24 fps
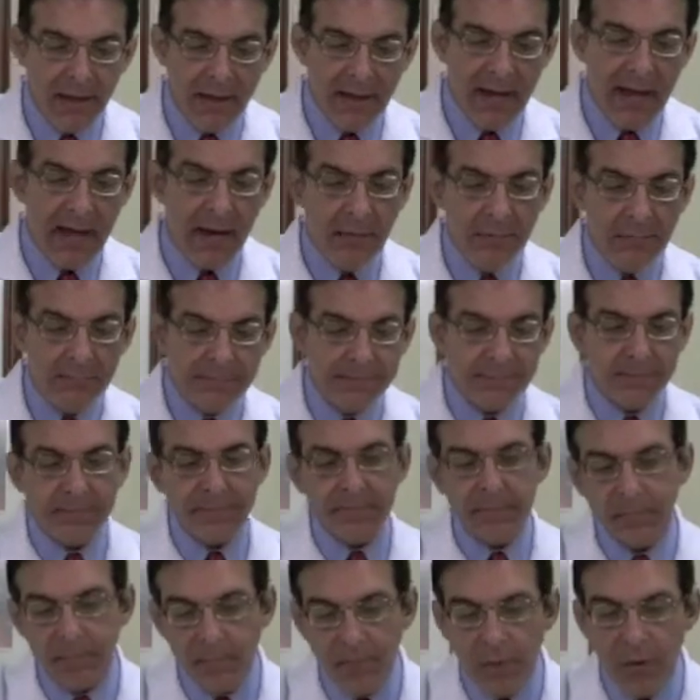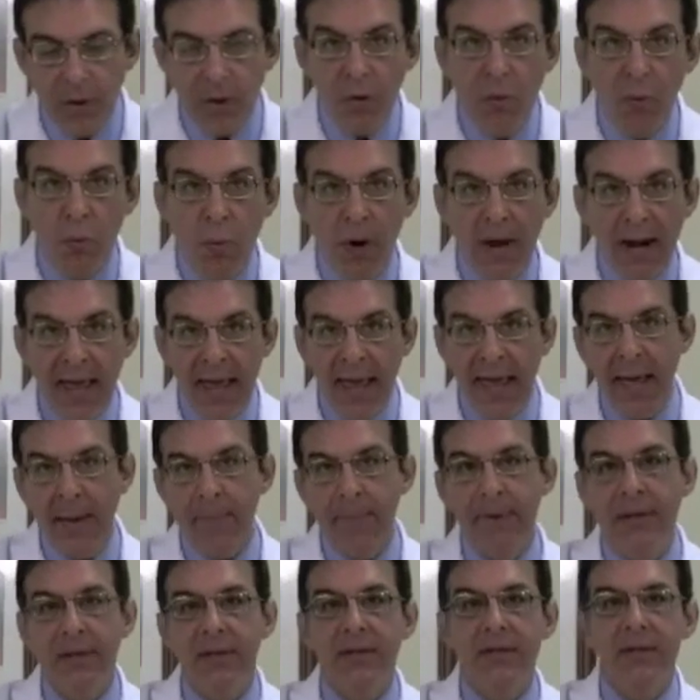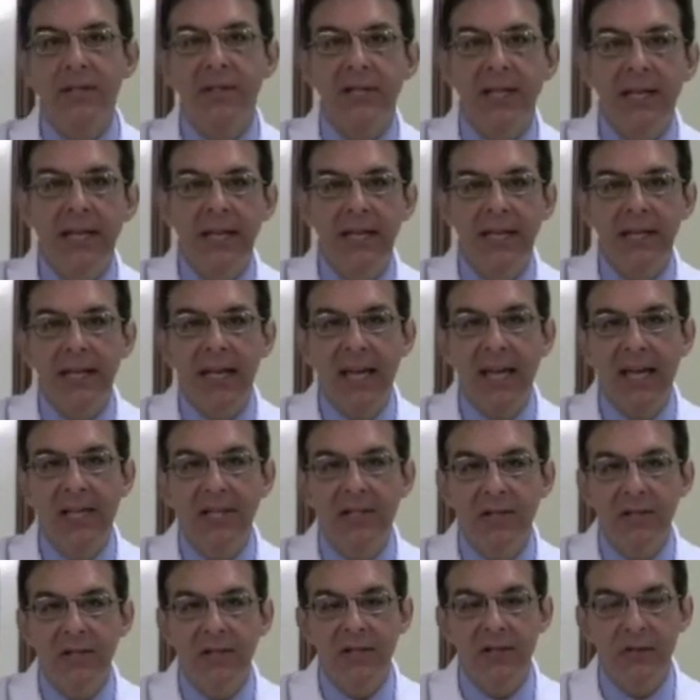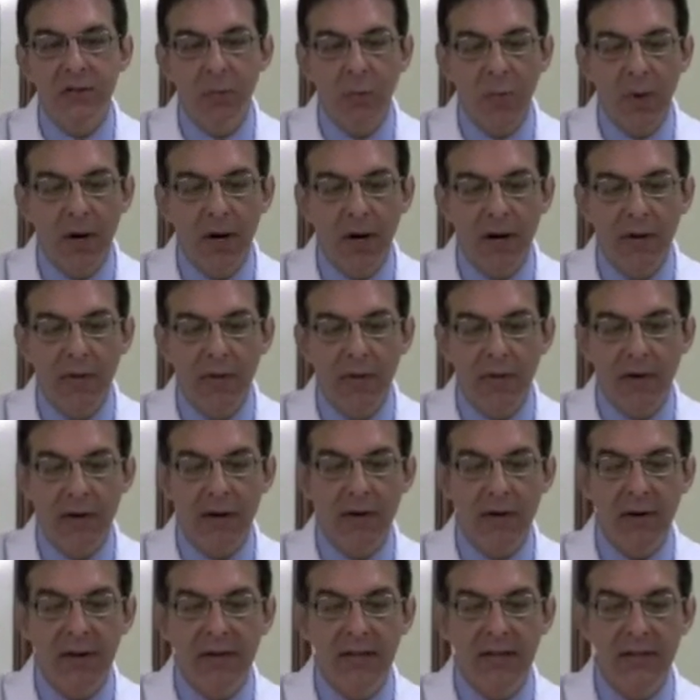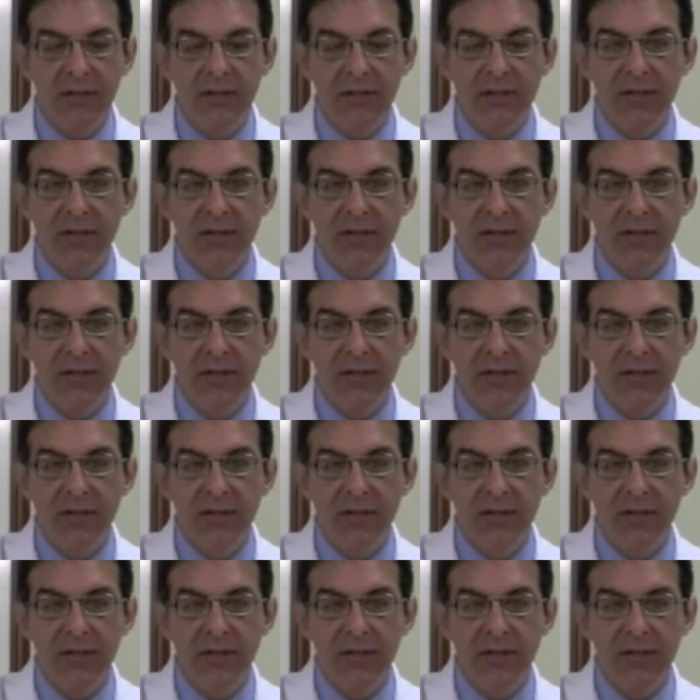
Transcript: Now, what happens in cases where there is